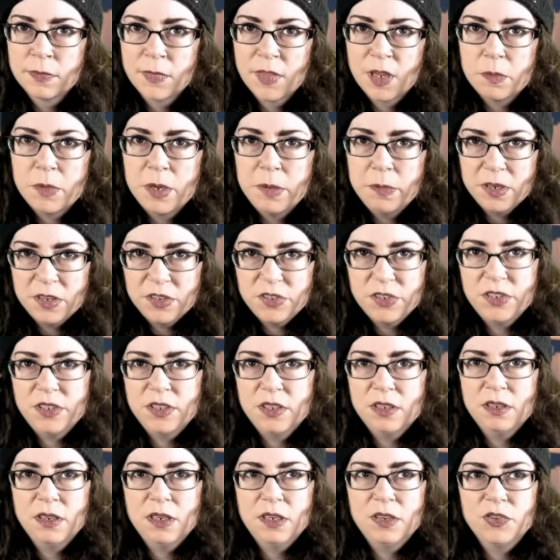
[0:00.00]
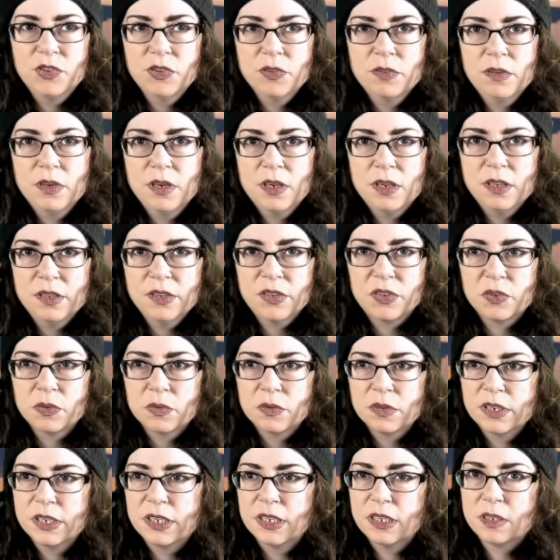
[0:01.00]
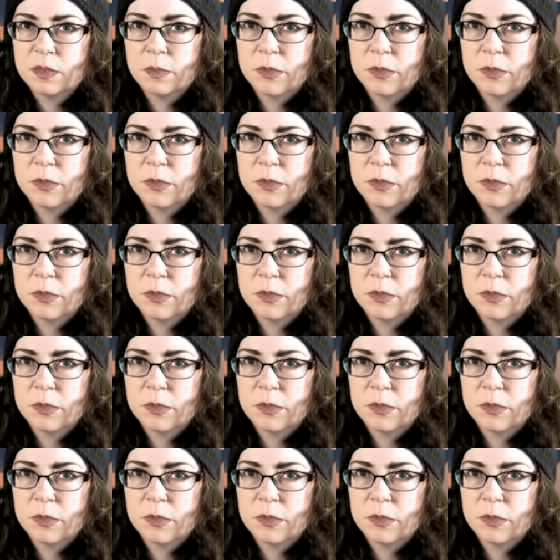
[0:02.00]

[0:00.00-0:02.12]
Maybe I just didn't enjoy all the stories as